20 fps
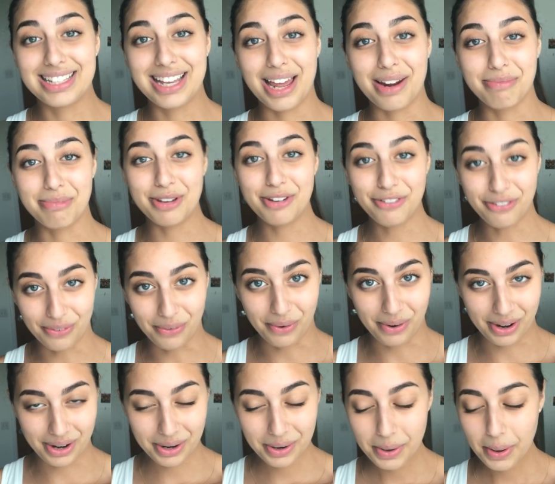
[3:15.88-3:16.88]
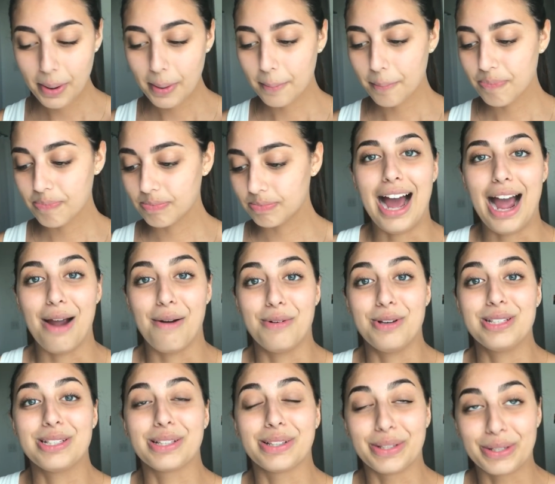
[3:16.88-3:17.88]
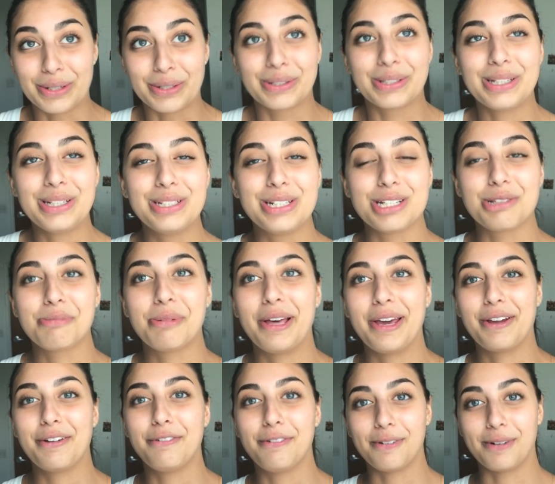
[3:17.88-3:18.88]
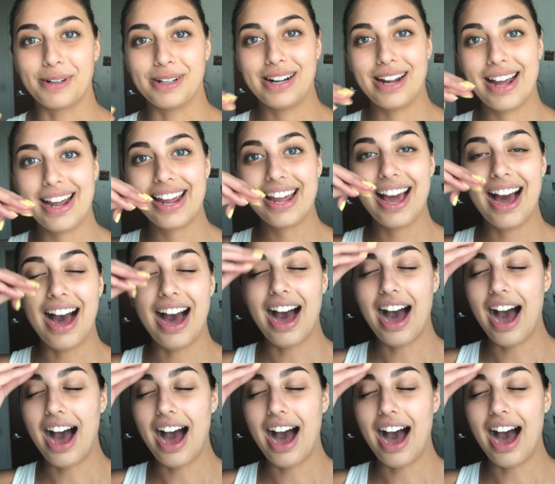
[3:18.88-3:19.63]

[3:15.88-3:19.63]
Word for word: said before. I was literally just playing Fortnite.